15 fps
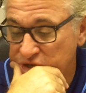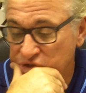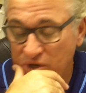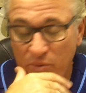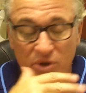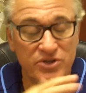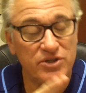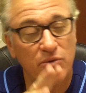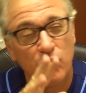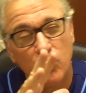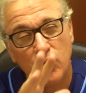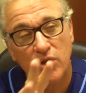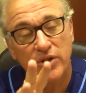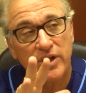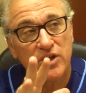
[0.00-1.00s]
So I wasn't
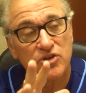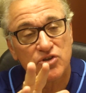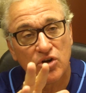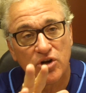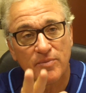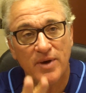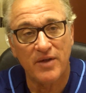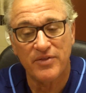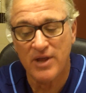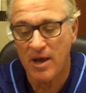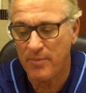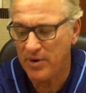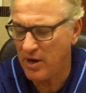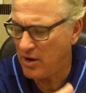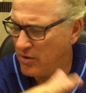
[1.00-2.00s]
really concerned about
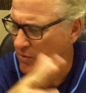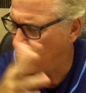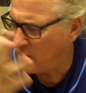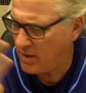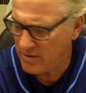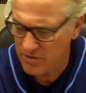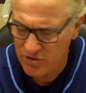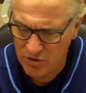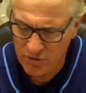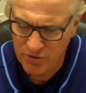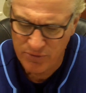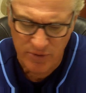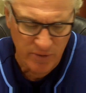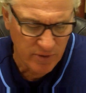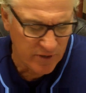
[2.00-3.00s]
that, but 102,
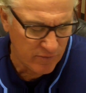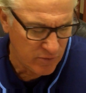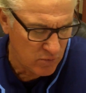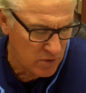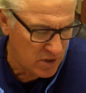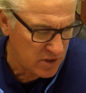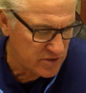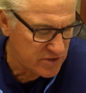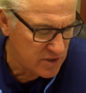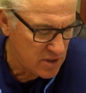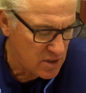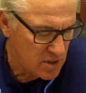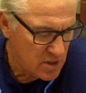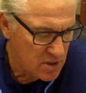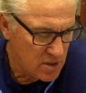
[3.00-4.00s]
3, whatever it was.
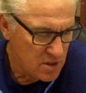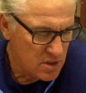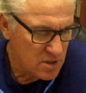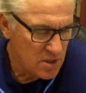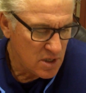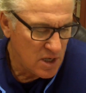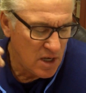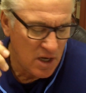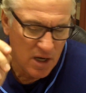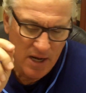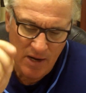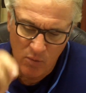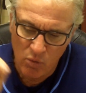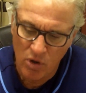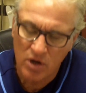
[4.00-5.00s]

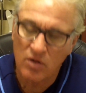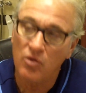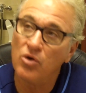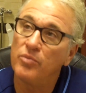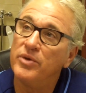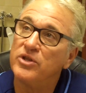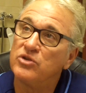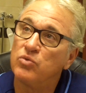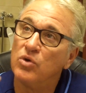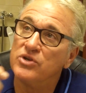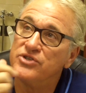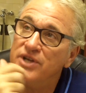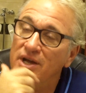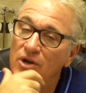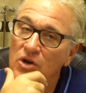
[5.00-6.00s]
Had to work a little bit
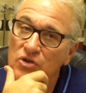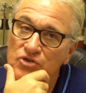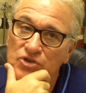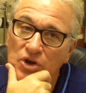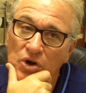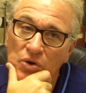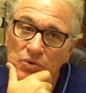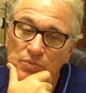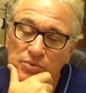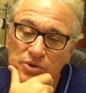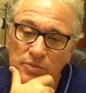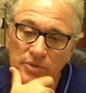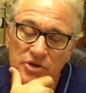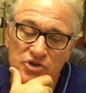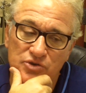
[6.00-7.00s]
towards the end also, a
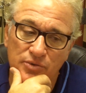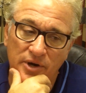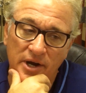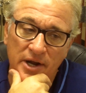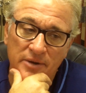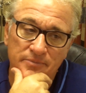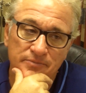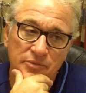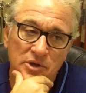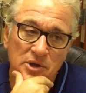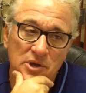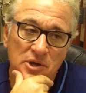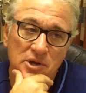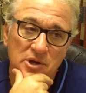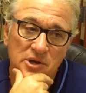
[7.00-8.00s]
little bit of strain
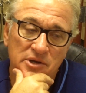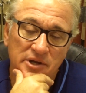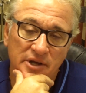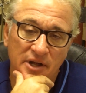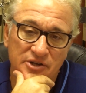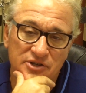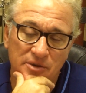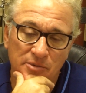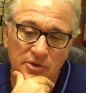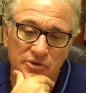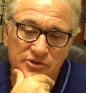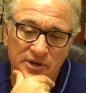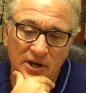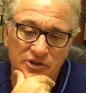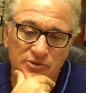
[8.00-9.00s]
to get some of
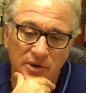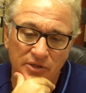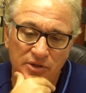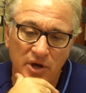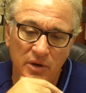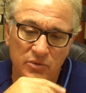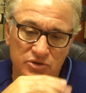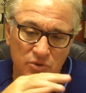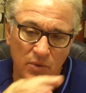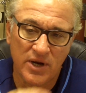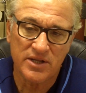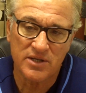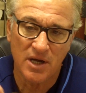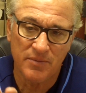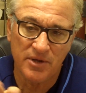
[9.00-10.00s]
those out, so I thought it was the
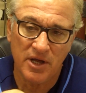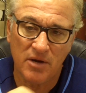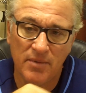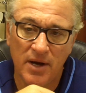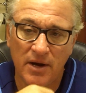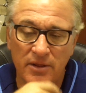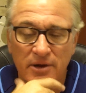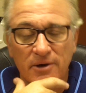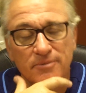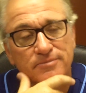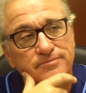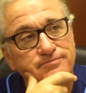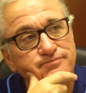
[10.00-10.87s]
right time to get him out of there.